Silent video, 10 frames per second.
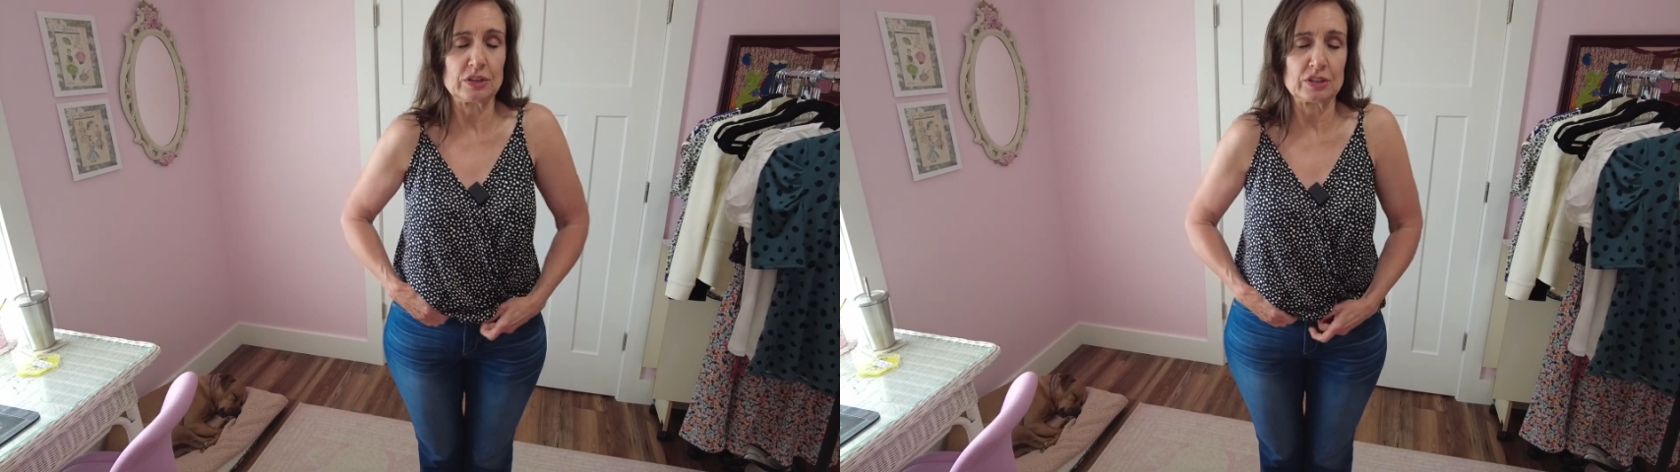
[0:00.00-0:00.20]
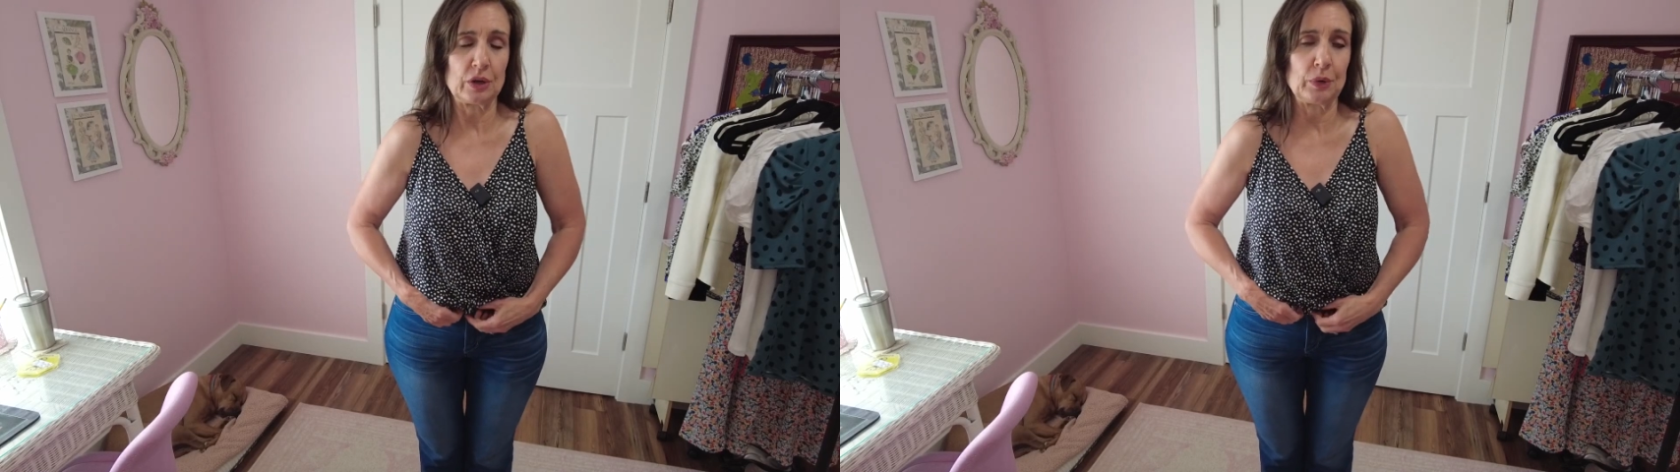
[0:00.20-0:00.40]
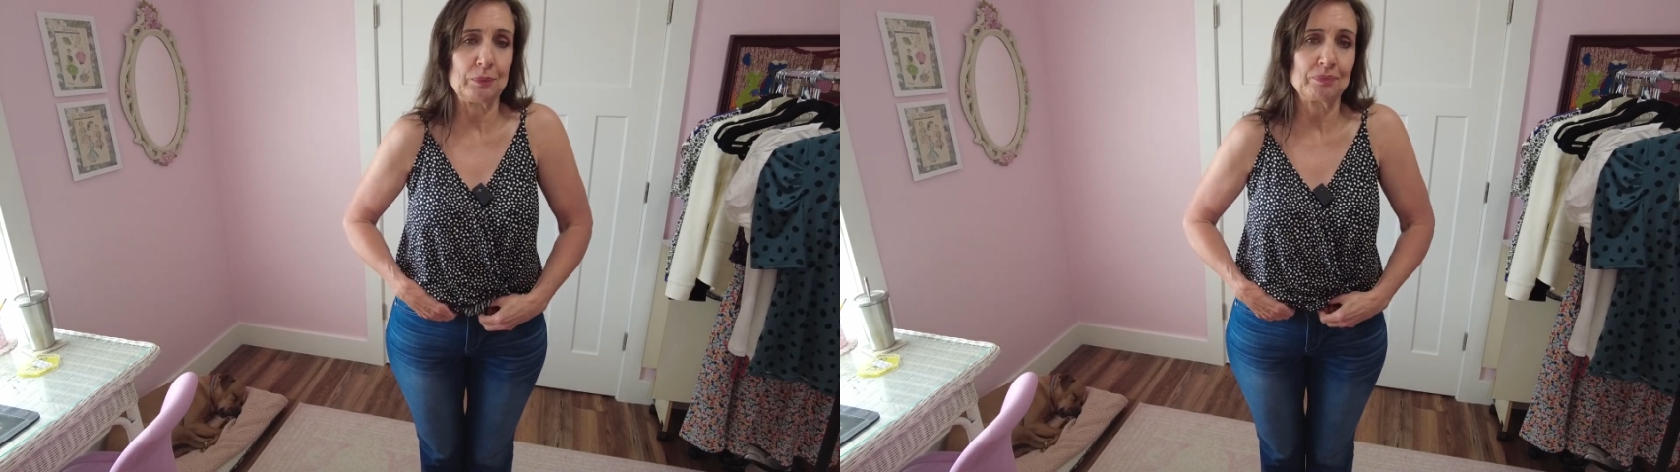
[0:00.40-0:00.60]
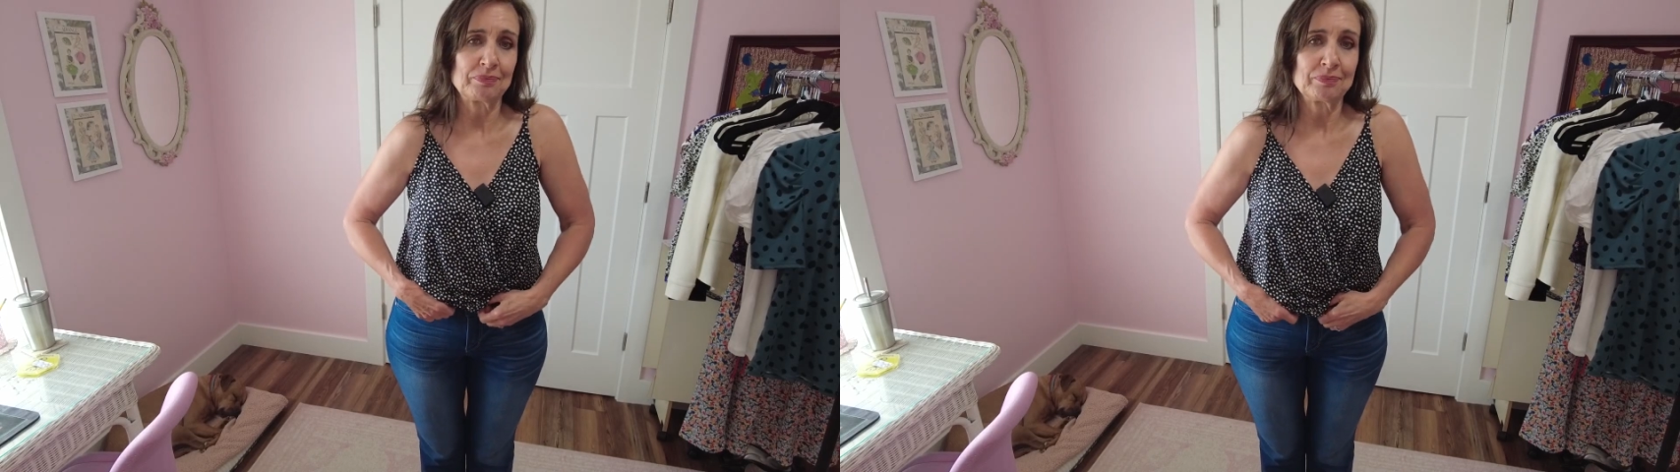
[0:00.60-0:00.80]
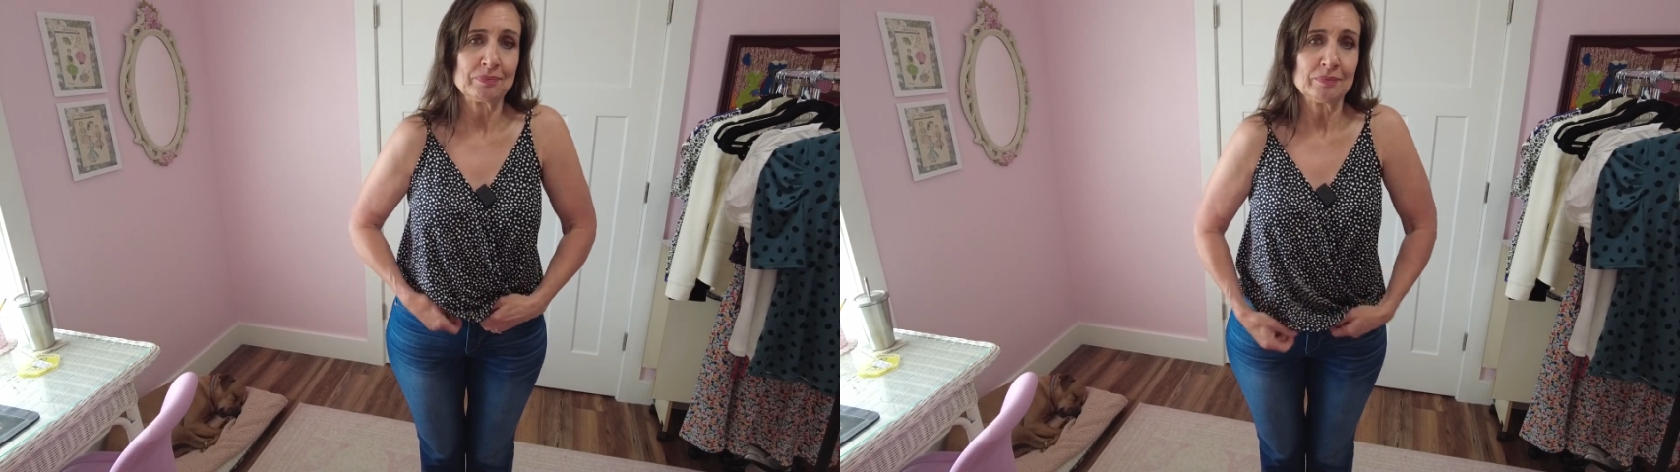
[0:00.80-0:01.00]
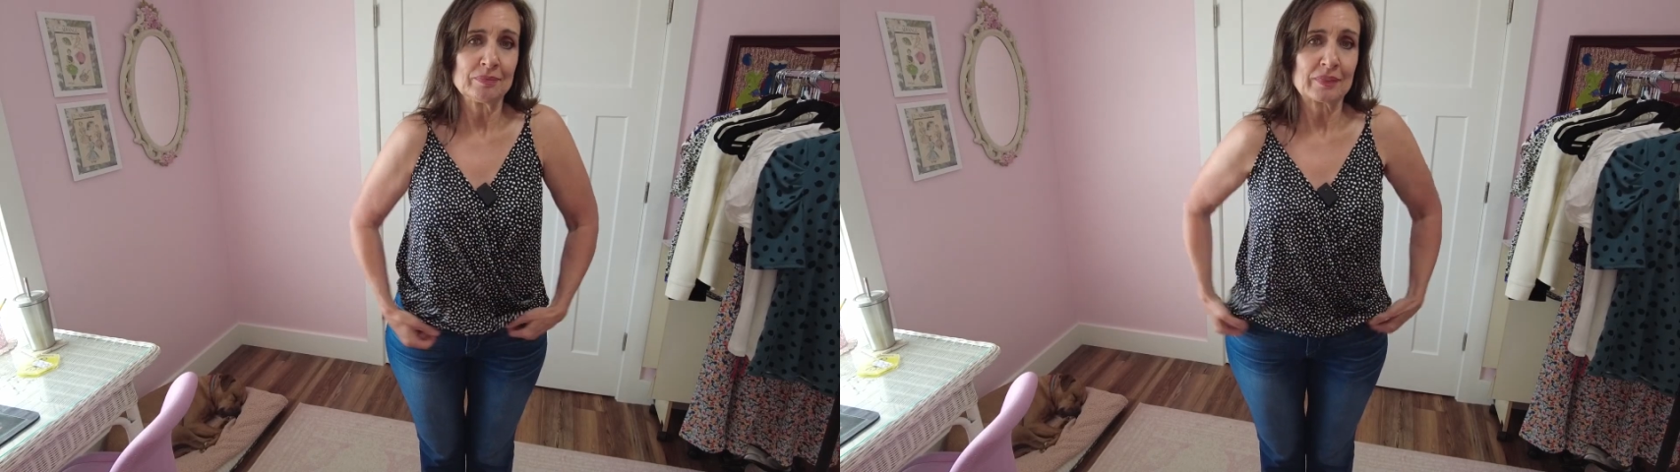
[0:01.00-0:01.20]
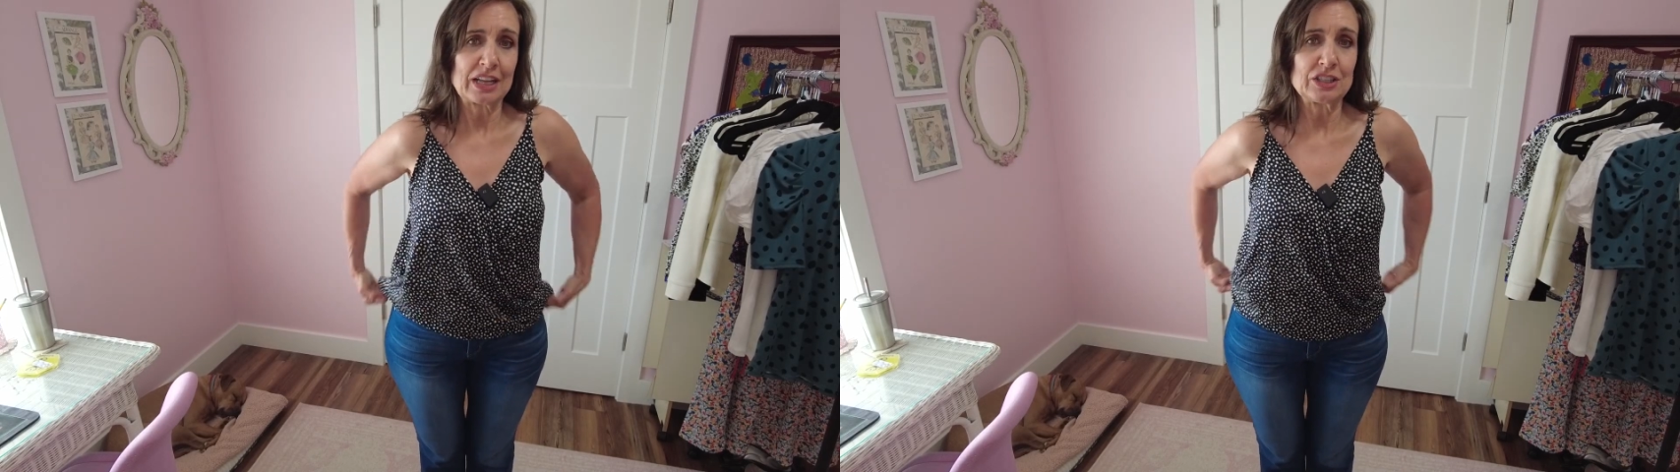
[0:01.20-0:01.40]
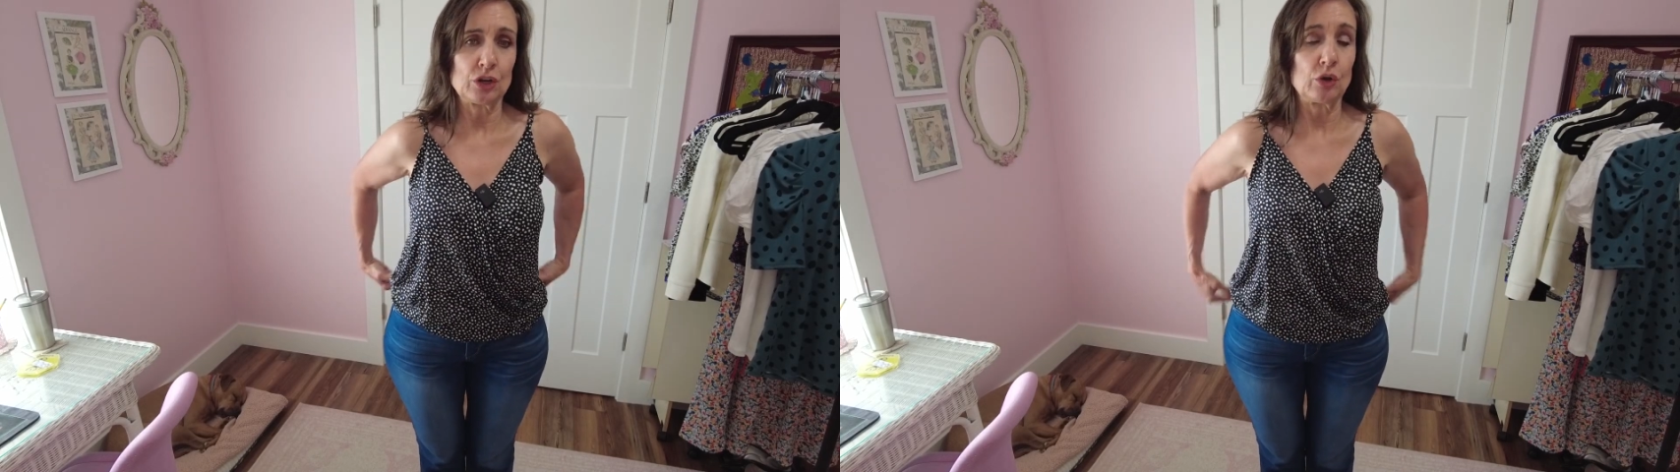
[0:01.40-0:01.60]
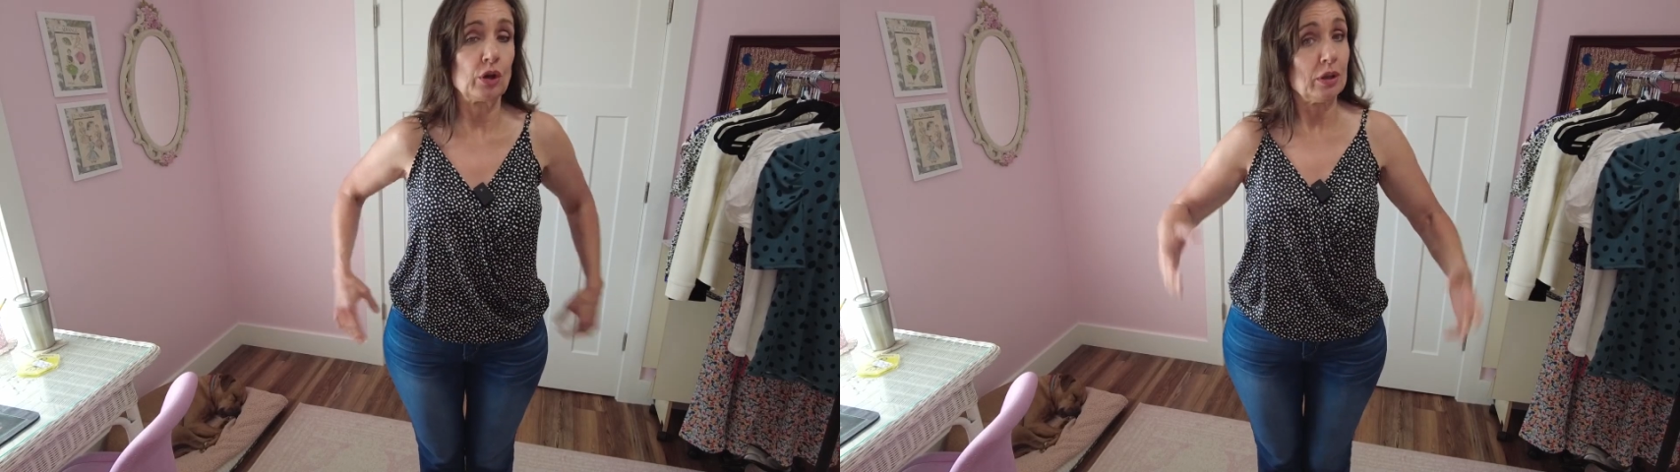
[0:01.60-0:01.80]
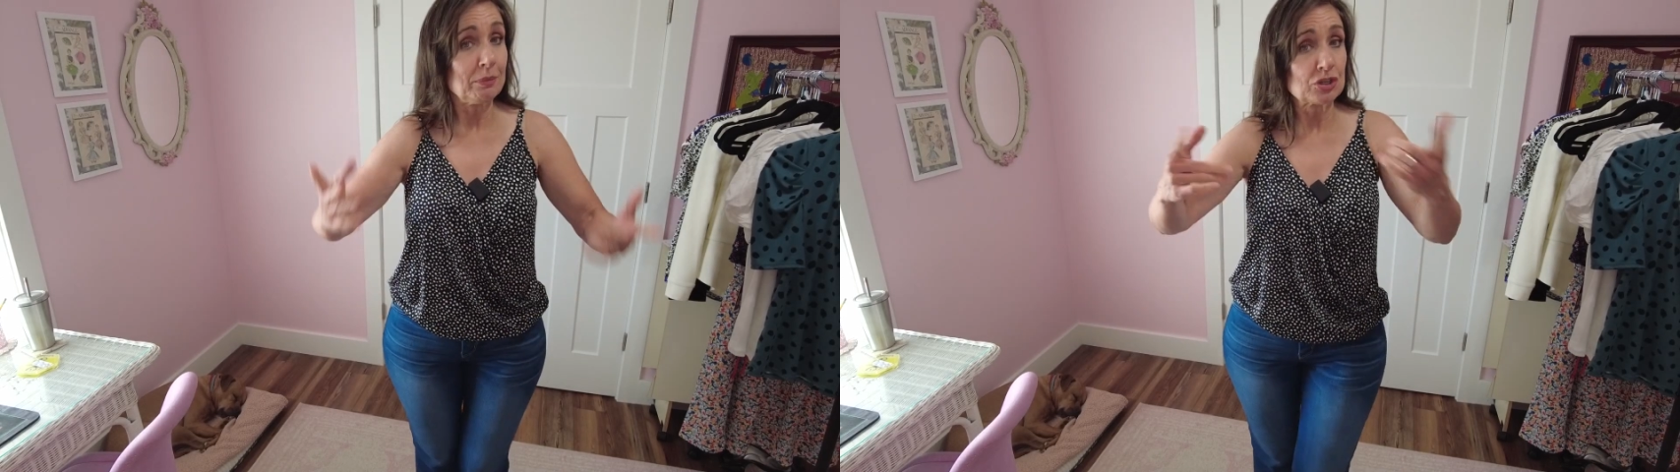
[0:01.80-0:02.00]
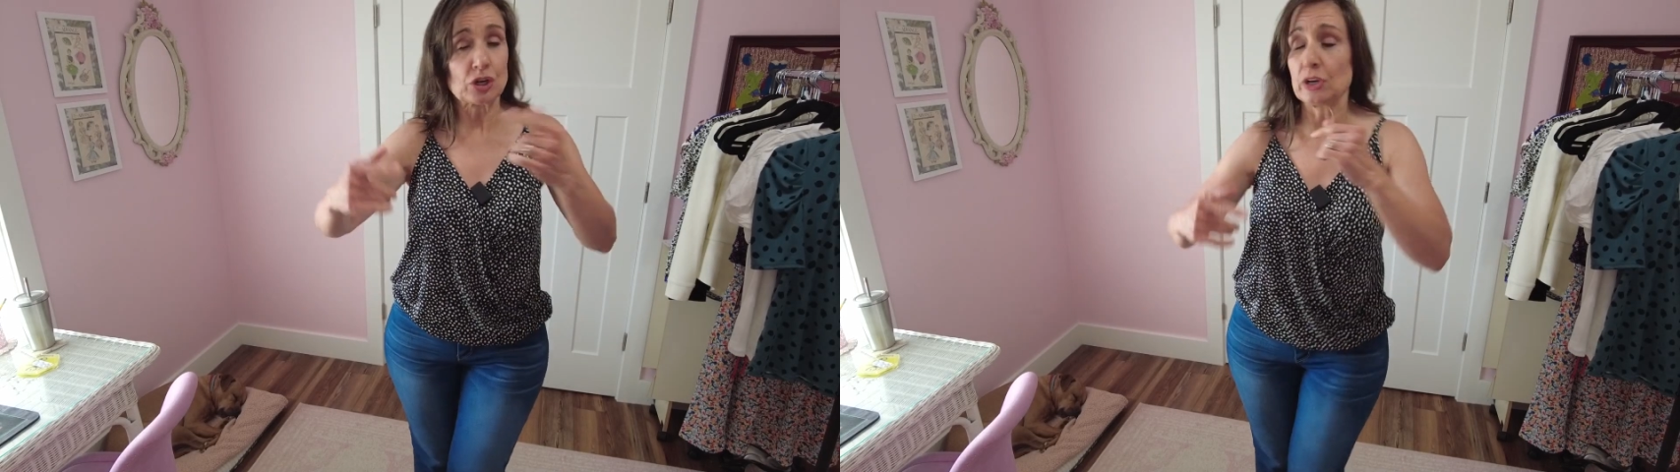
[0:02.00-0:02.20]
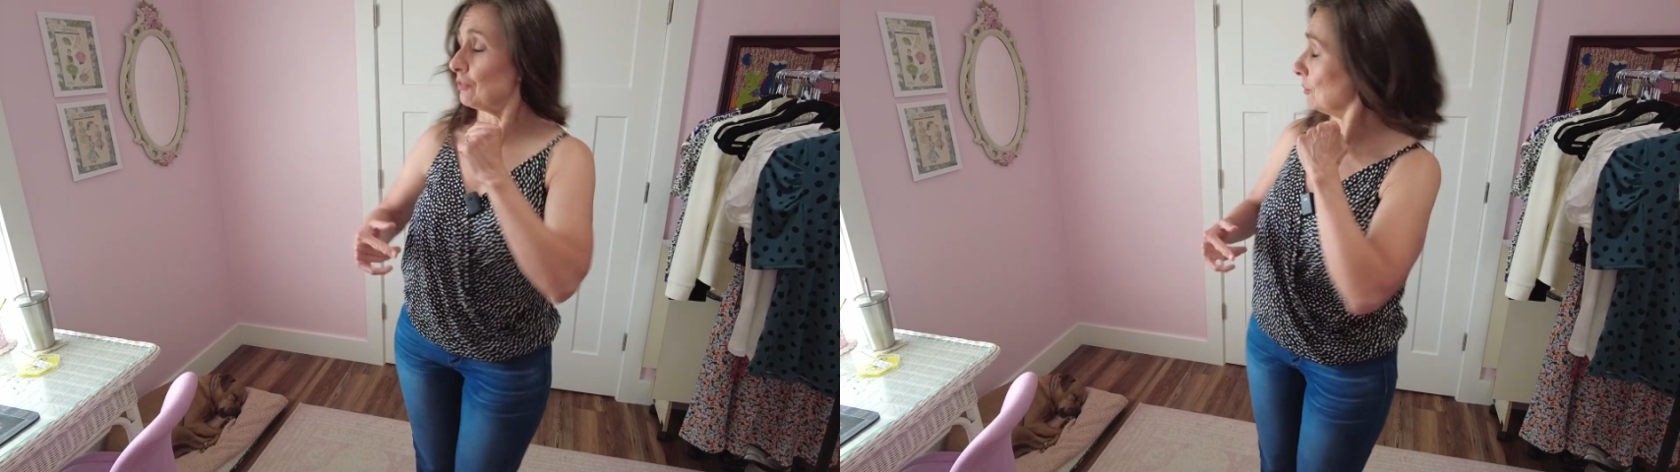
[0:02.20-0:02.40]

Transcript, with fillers: So that's a no-go. Let me show you